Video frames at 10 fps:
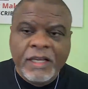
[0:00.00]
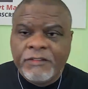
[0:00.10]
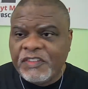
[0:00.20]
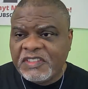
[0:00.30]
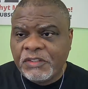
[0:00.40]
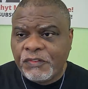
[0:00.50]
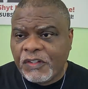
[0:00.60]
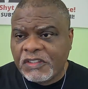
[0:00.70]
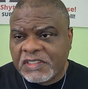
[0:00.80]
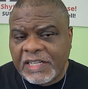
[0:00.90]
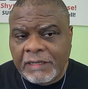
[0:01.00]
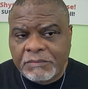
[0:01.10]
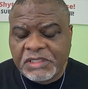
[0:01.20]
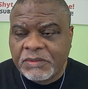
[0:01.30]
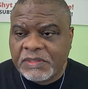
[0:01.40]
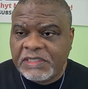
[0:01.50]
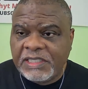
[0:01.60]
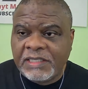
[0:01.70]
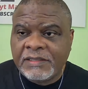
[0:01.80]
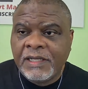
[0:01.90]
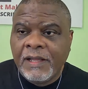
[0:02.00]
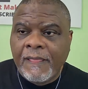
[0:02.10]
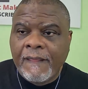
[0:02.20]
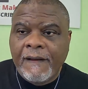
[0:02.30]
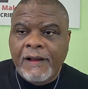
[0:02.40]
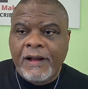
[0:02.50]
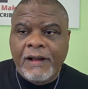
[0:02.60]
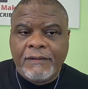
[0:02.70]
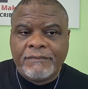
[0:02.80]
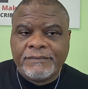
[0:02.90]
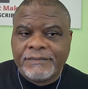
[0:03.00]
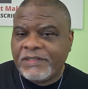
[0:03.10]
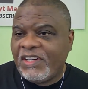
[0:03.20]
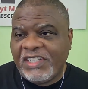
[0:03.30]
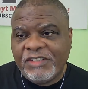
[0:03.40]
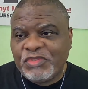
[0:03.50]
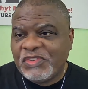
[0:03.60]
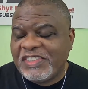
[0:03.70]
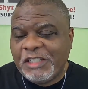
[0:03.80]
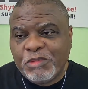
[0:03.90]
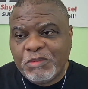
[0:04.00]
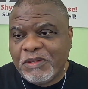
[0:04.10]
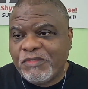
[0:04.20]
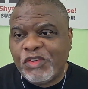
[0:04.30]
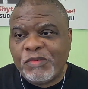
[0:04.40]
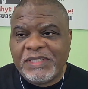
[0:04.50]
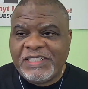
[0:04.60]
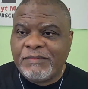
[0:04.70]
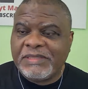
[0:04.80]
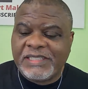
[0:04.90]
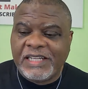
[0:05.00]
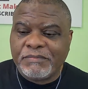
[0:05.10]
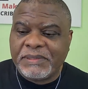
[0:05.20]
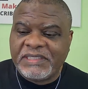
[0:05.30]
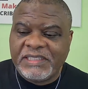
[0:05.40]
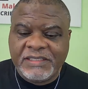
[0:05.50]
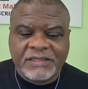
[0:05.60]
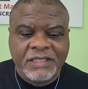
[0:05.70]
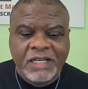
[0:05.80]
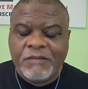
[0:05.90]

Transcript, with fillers: If it's your first time tuning in, um, or if you've seen me before, my name is Hank Batiste.